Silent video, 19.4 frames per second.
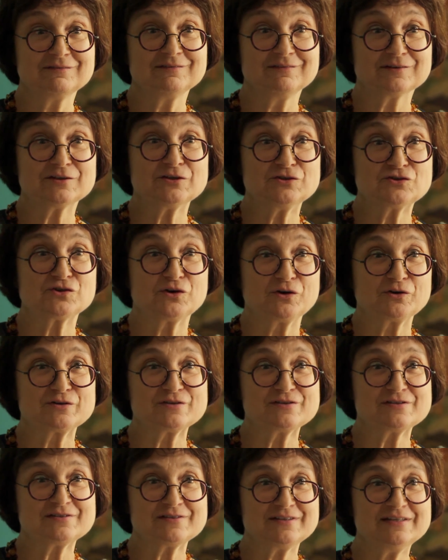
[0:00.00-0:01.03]

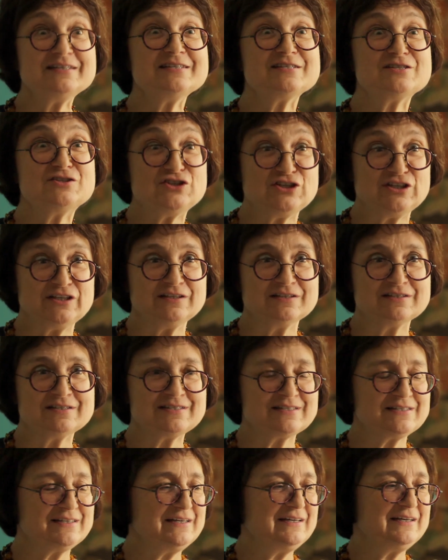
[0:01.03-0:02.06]
controls its
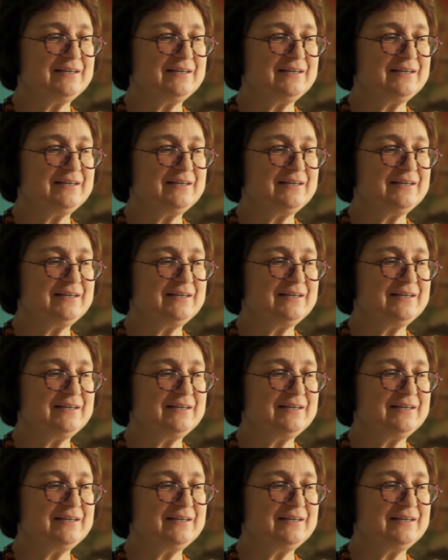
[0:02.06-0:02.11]
genes.